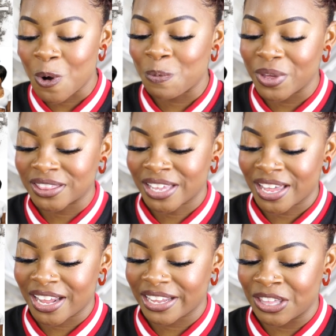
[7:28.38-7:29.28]
hoping
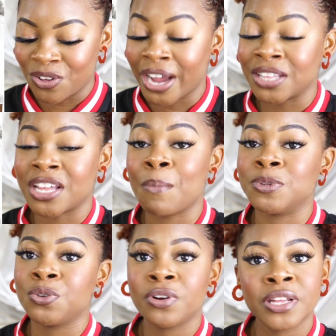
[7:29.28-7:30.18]
that either I get the
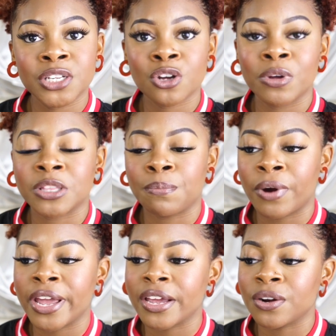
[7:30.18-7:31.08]
opportunity to go with the
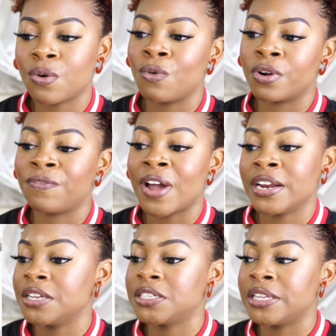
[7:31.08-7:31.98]
brand, or
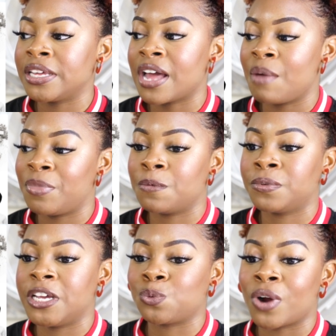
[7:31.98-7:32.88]
financially I'm in a
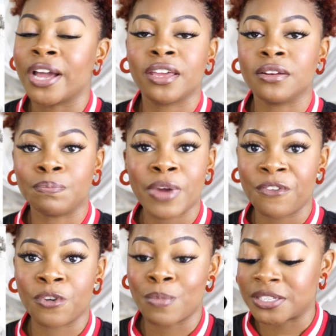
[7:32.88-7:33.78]
place where I can pay
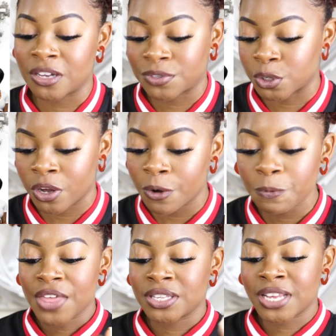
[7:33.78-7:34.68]
for myself to go.
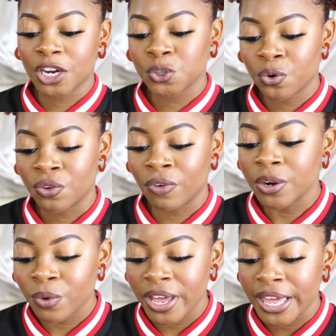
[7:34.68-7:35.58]
And then Texture on the
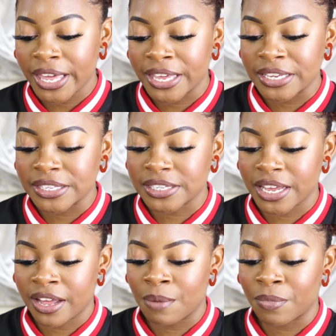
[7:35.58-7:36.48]
Runway is
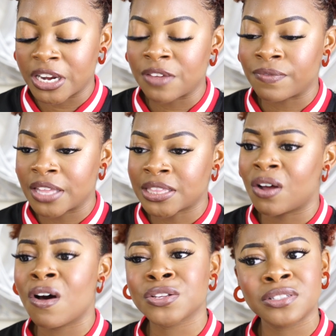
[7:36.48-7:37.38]
an event that
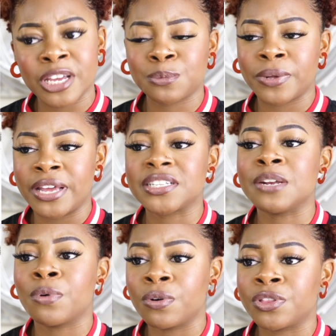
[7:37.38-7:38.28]
also takes place in
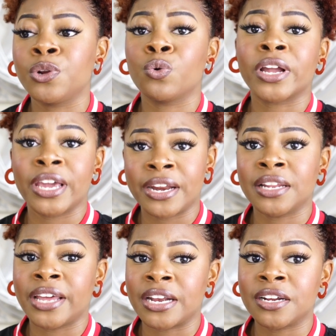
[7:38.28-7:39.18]
both New York and
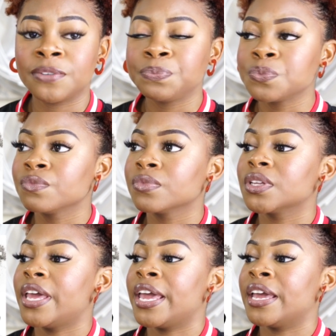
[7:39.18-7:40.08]
Atlanta.
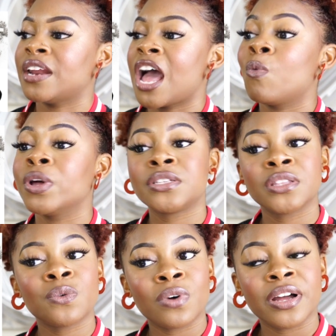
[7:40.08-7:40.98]
And I went to
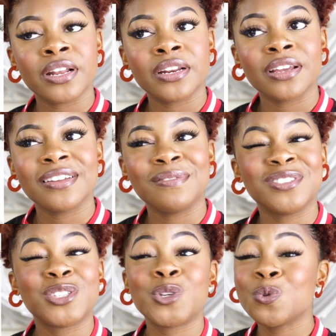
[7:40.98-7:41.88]
the one
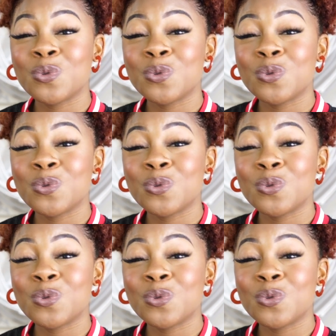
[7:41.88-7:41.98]
3